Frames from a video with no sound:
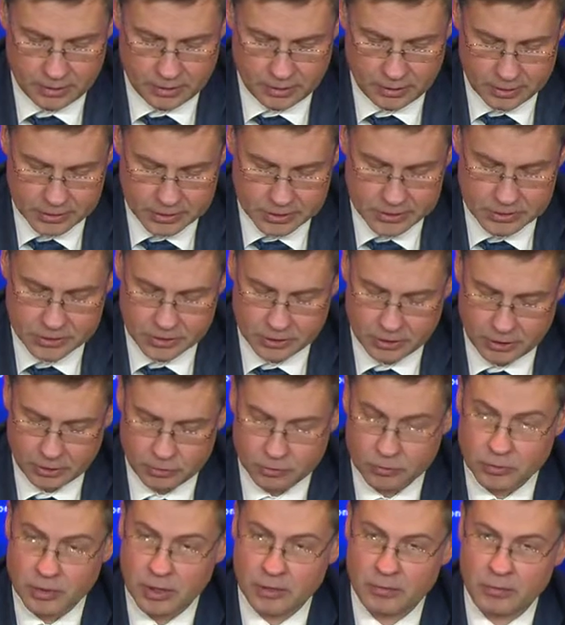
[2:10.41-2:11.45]
necessity
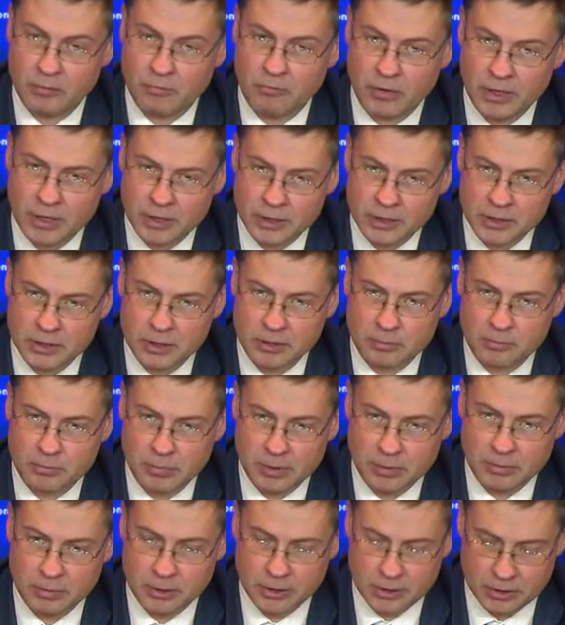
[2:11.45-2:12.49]
to have a wider
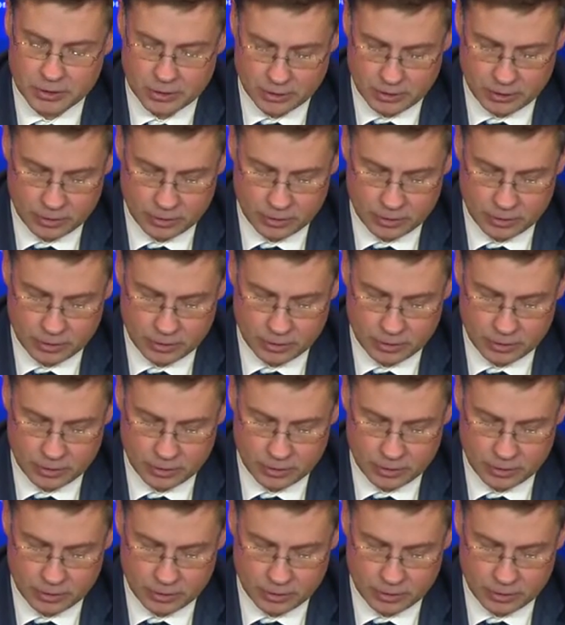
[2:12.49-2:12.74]
public